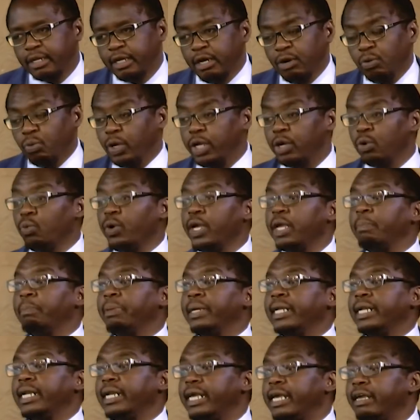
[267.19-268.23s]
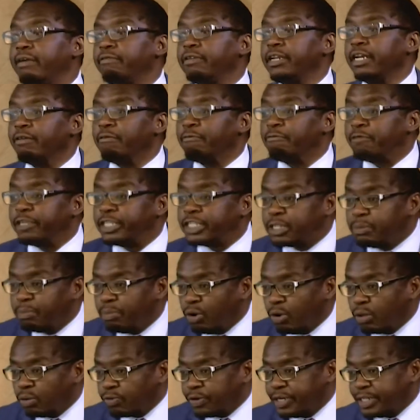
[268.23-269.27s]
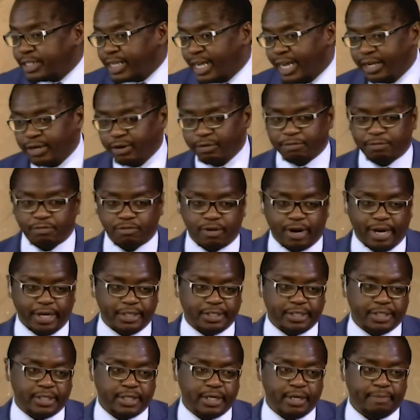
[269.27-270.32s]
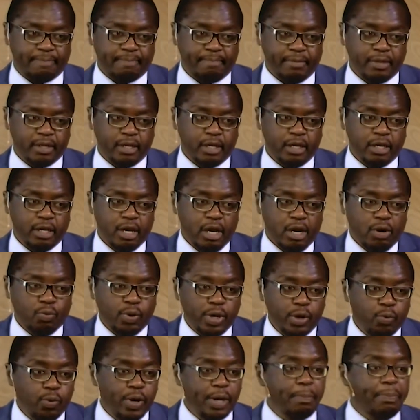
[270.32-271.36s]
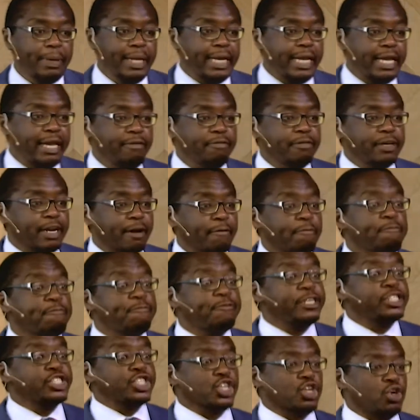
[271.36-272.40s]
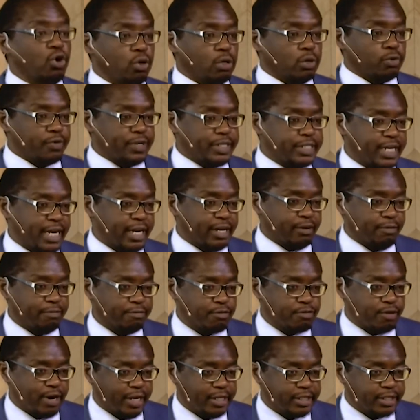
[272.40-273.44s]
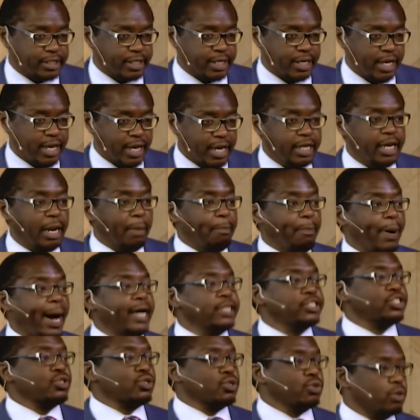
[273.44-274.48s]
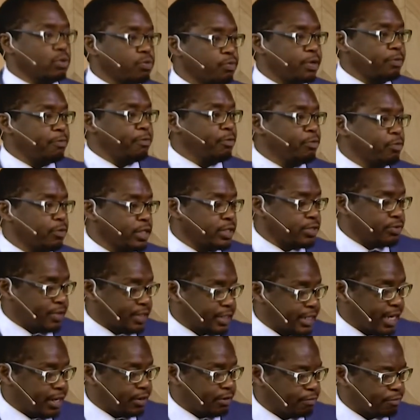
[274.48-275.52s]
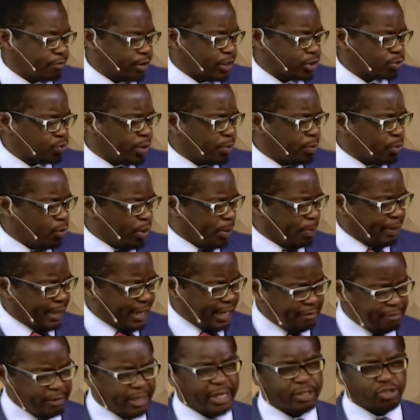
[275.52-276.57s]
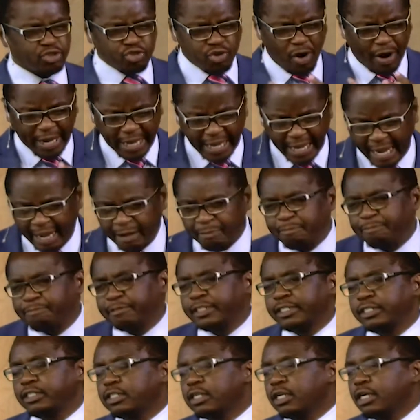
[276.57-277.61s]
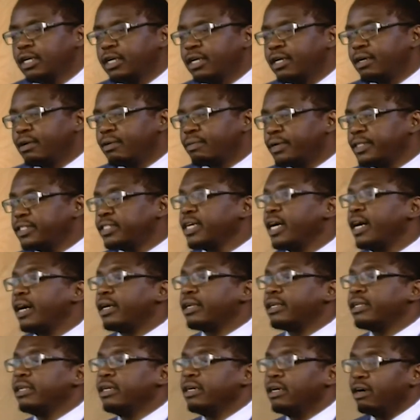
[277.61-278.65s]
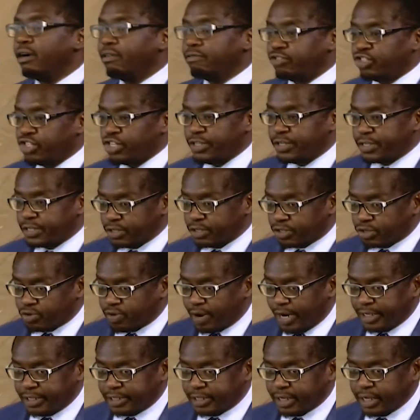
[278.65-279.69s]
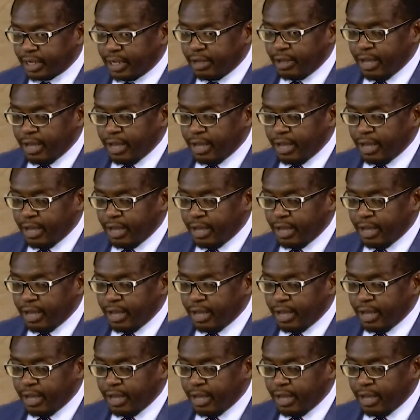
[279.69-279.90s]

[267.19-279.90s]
We believe in a visible return of Christ. We believe in a physical return of Christ, in a personal return of Christ. We believe in a triumphant return of Jesus Christ.